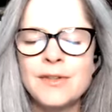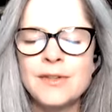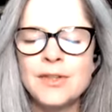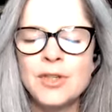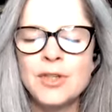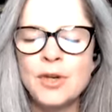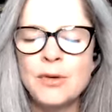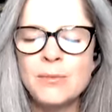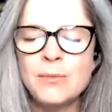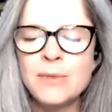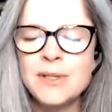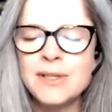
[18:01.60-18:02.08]

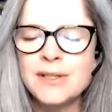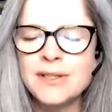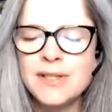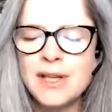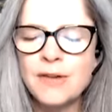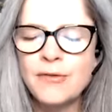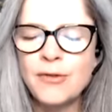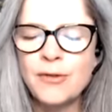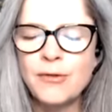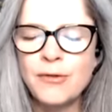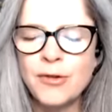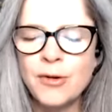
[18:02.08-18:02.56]
humans
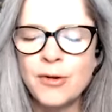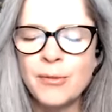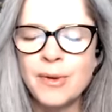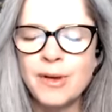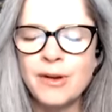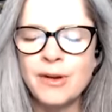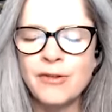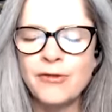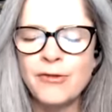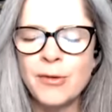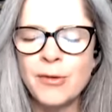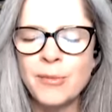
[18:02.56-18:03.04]
suffer
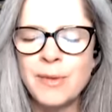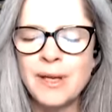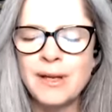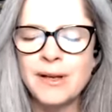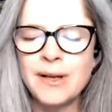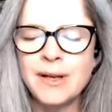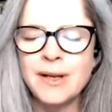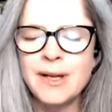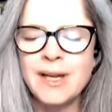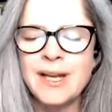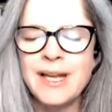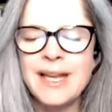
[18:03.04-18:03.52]
from
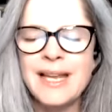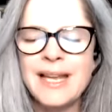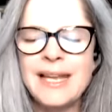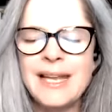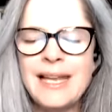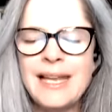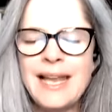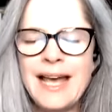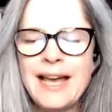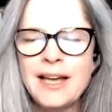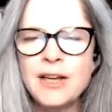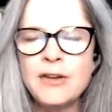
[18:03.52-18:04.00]
a
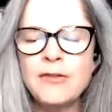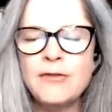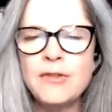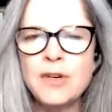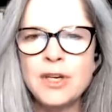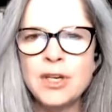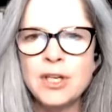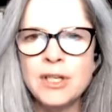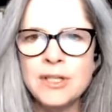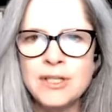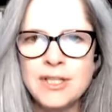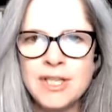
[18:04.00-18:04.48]
lack of
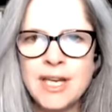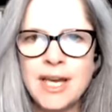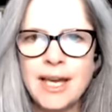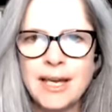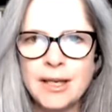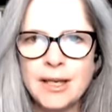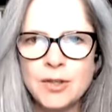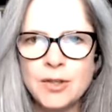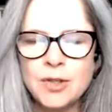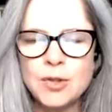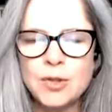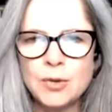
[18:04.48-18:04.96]

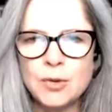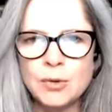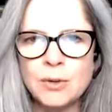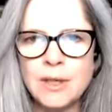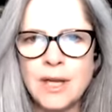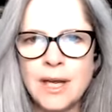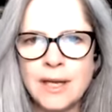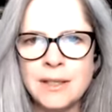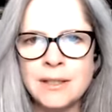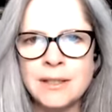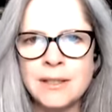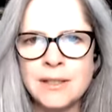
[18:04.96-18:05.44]
contextual
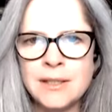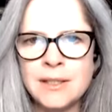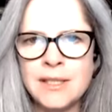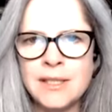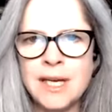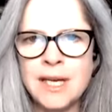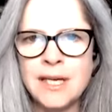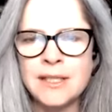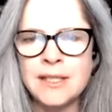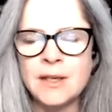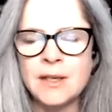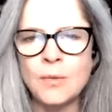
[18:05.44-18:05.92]

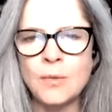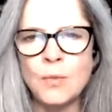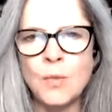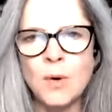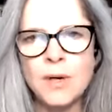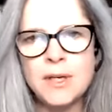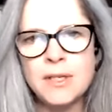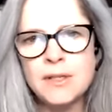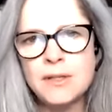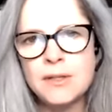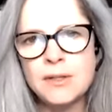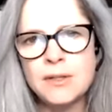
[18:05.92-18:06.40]
understanding.
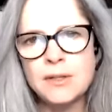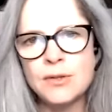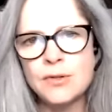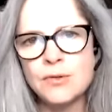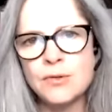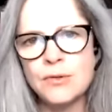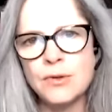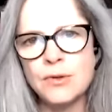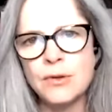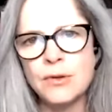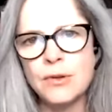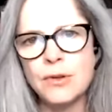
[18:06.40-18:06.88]
What is the
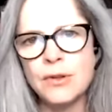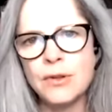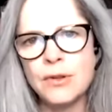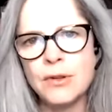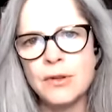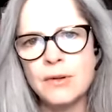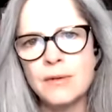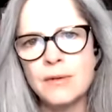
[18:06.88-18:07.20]
truth?